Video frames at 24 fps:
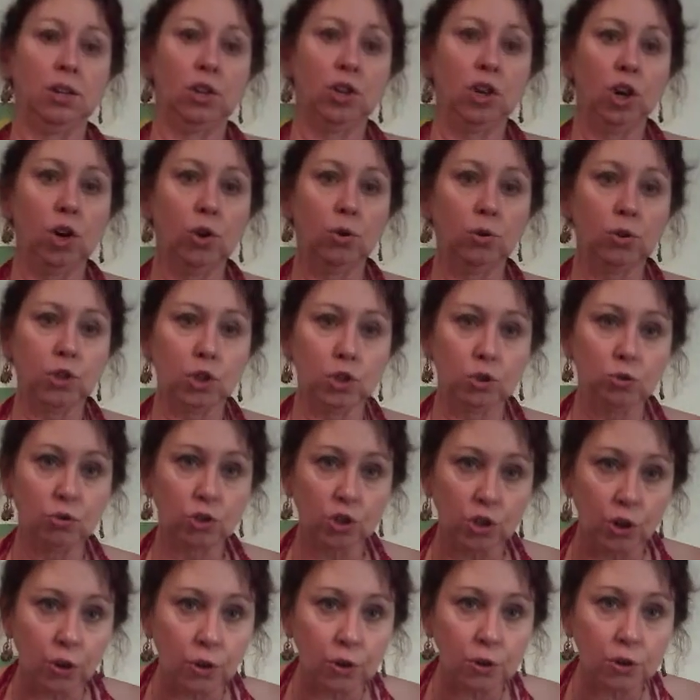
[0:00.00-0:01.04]
go to
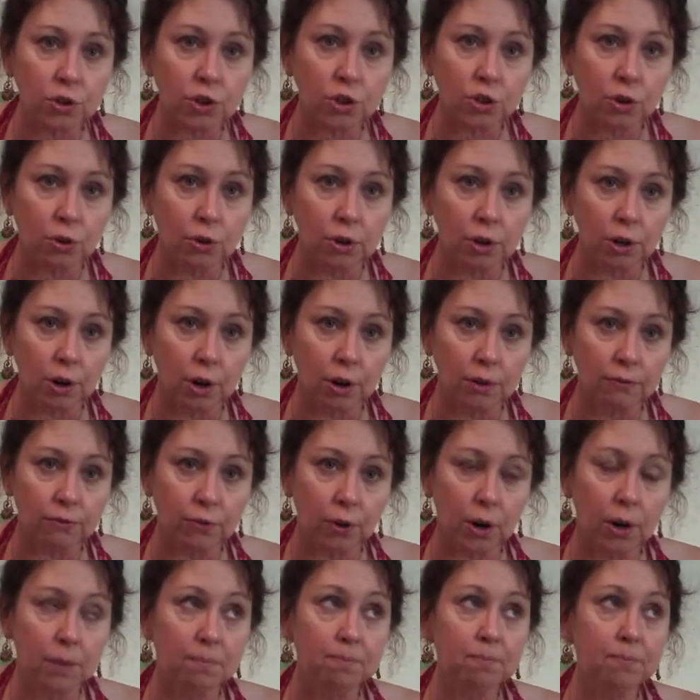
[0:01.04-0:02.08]
church or learn
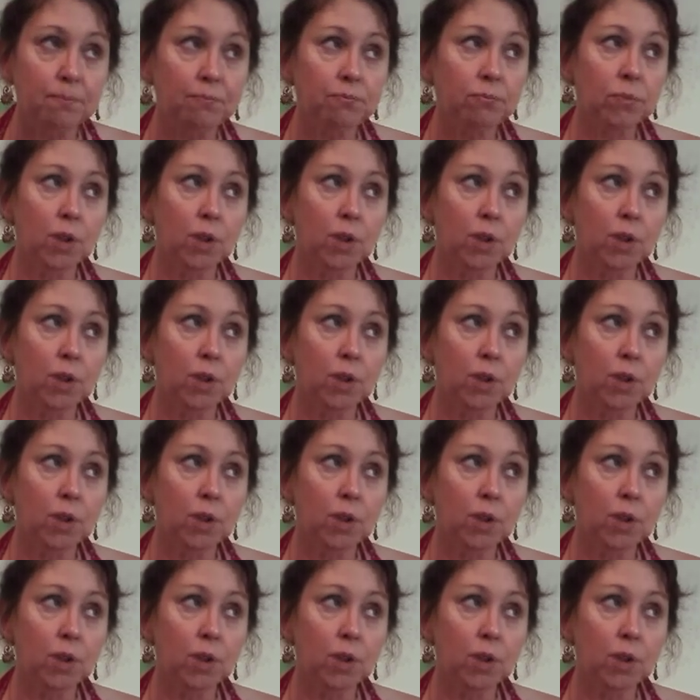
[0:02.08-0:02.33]
from,